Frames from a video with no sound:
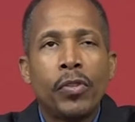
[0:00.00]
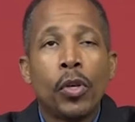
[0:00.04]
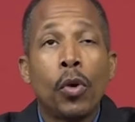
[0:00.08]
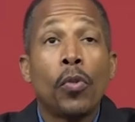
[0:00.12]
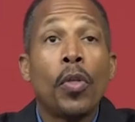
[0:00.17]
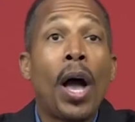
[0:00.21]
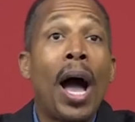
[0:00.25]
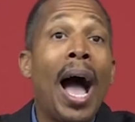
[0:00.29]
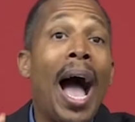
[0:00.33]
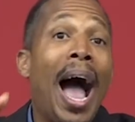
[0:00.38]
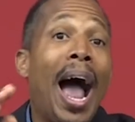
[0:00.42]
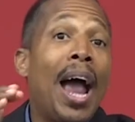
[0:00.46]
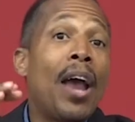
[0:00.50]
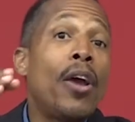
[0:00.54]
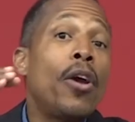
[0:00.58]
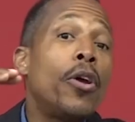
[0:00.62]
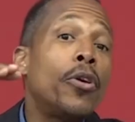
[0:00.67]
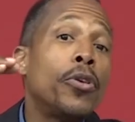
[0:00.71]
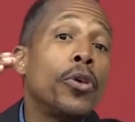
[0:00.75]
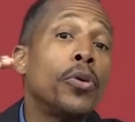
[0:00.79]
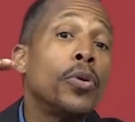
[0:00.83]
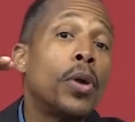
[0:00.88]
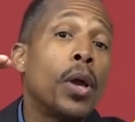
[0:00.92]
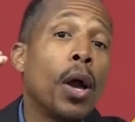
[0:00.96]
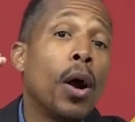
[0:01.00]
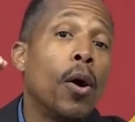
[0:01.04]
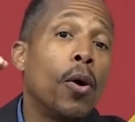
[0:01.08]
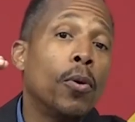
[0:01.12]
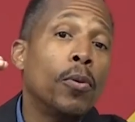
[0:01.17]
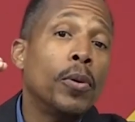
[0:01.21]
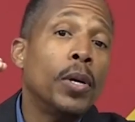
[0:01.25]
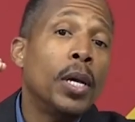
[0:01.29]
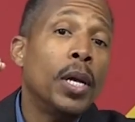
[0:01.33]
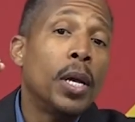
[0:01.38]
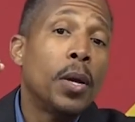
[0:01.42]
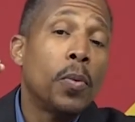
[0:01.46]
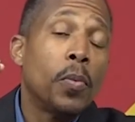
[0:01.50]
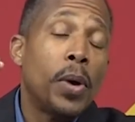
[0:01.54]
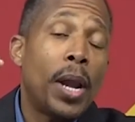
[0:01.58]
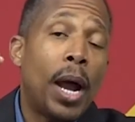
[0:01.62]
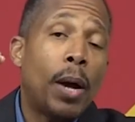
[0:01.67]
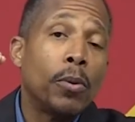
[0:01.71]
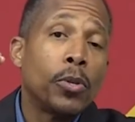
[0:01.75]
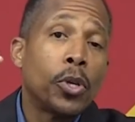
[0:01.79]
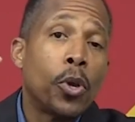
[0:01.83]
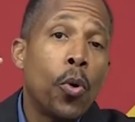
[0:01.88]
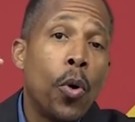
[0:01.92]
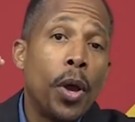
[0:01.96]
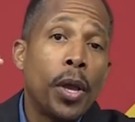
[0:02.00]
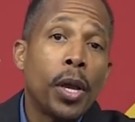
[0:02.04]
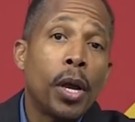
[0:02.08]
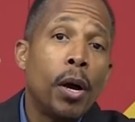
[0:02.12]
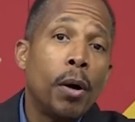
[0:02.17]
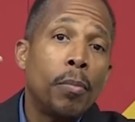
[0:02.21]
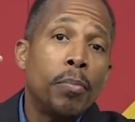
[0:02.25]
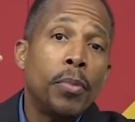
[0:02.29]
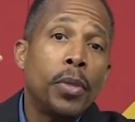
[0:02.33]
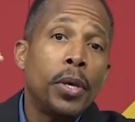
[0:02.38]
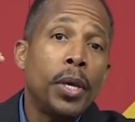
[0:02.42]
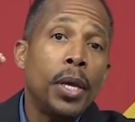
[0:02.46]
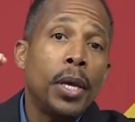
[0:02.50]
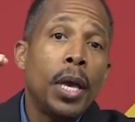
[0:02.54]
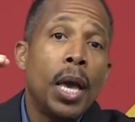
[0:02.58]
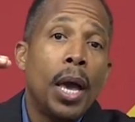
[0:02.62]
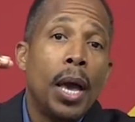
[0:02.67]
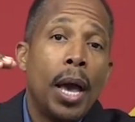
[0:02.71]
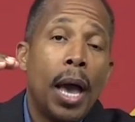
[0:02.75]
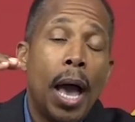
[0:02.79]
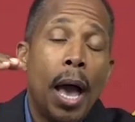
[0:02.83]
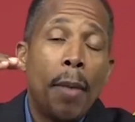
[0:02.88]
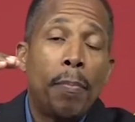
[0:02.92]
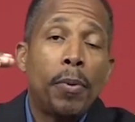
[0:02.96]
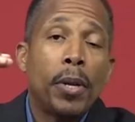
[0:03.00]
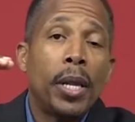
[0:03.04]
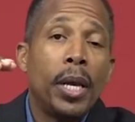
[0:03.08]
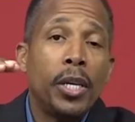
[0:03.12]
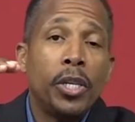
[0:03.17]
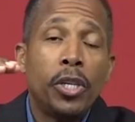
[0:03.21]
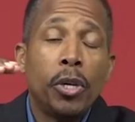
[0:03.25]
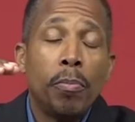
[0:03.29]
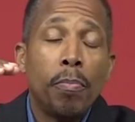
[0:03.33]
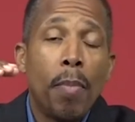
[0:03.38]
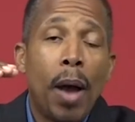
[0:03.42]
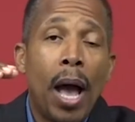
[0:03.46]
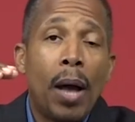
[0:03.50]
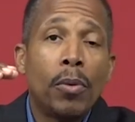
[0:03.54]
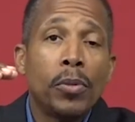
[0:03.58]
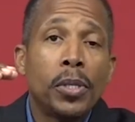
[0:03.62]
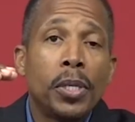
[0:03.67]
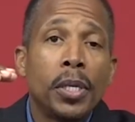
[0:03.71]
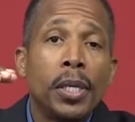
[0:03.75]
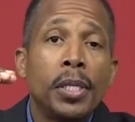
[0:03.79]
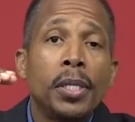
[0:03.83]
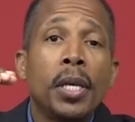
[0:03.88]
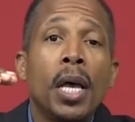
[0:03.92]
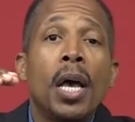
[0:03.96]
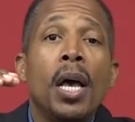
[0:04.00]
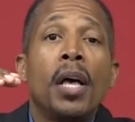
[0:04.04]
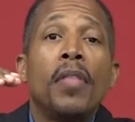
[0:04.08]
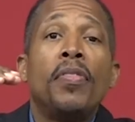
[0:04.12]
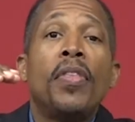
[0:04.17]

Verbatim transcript: So the higher you go, when I was going up the Appalachian Mountains,